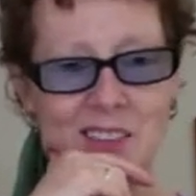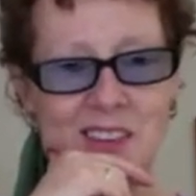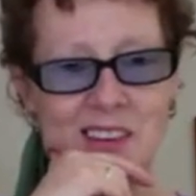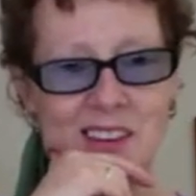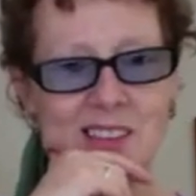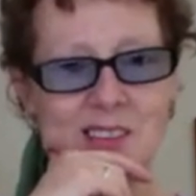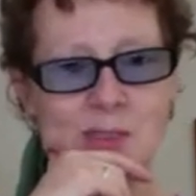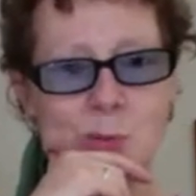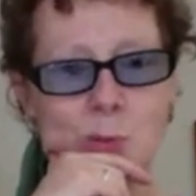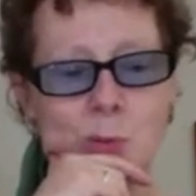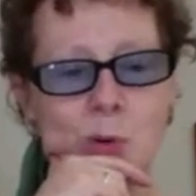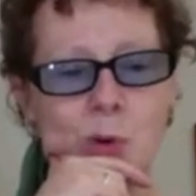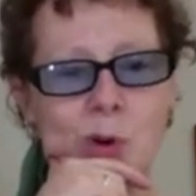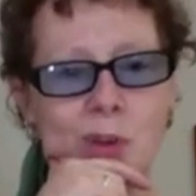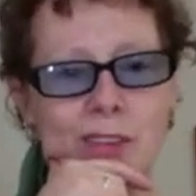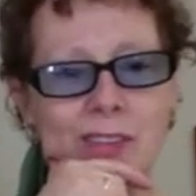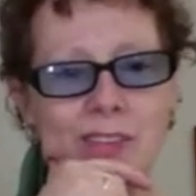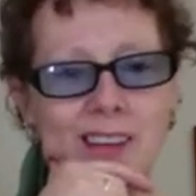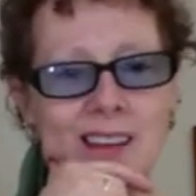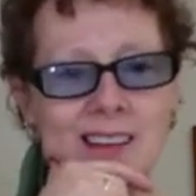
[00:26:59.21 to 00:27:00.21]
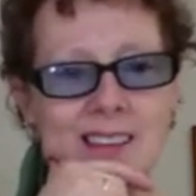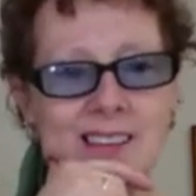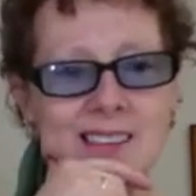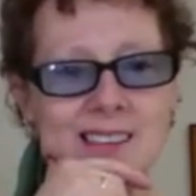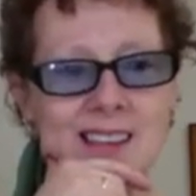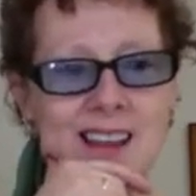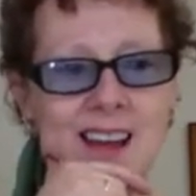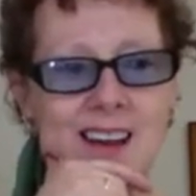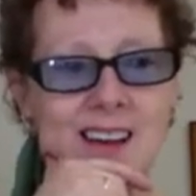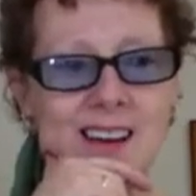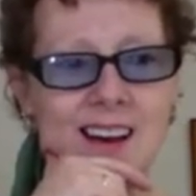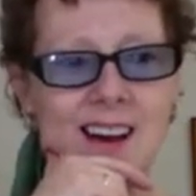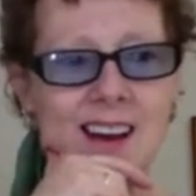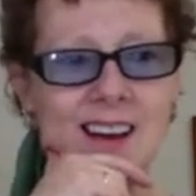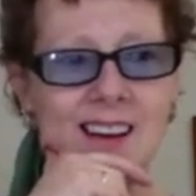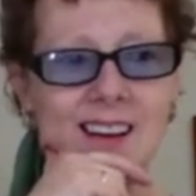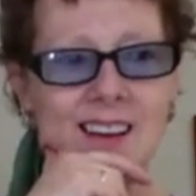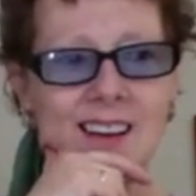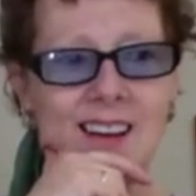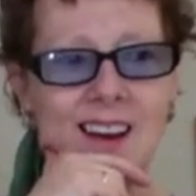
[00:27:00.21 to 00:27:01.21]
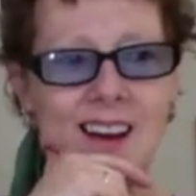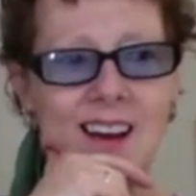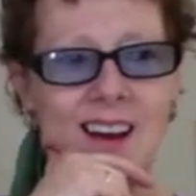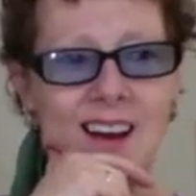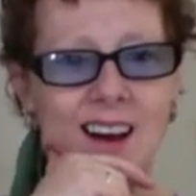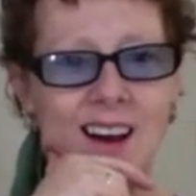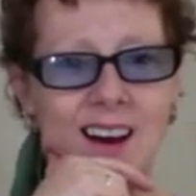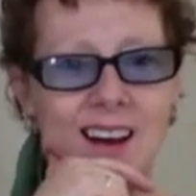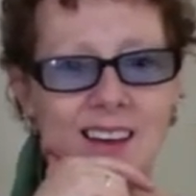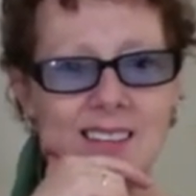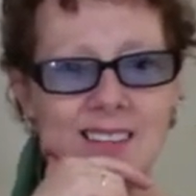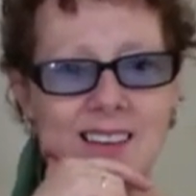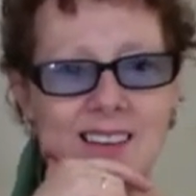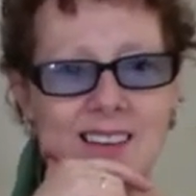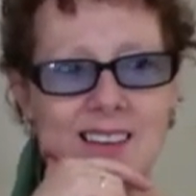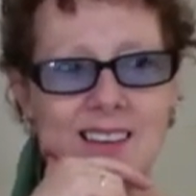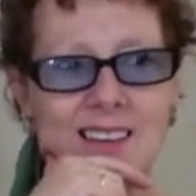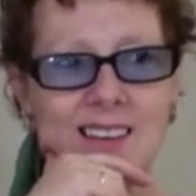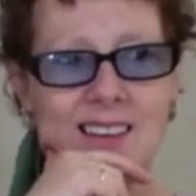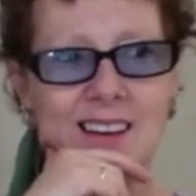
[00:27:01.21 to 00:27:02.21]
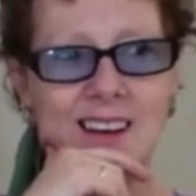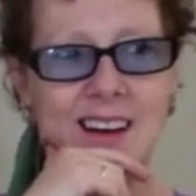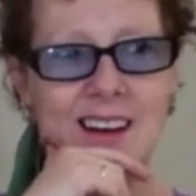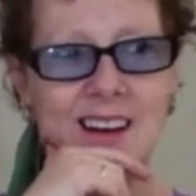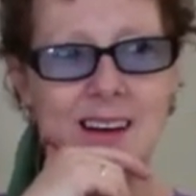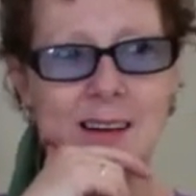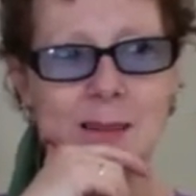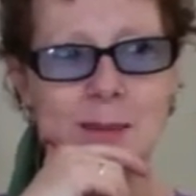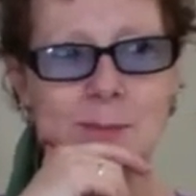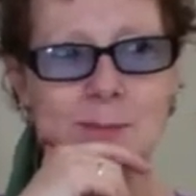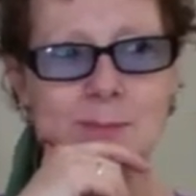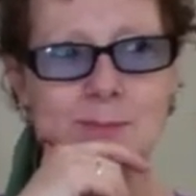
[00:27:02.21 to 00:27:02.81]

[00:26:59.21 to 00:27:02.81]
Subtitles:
These were all things that I think I